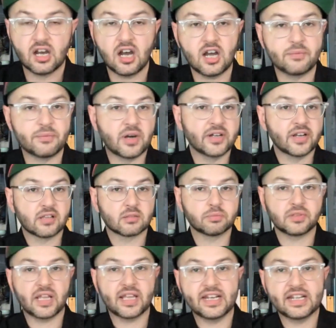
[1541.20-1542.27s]
on other
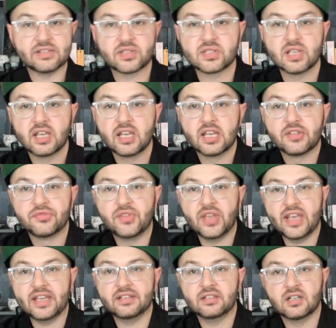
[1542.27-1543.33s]
planets,
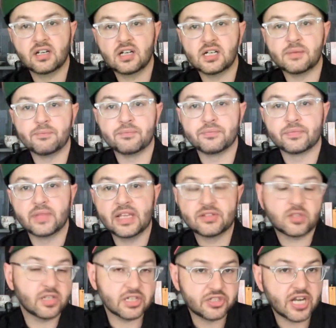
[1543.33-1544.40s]
then
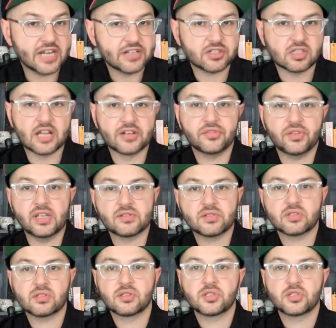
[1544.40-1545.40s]
it's going to change a lot of things.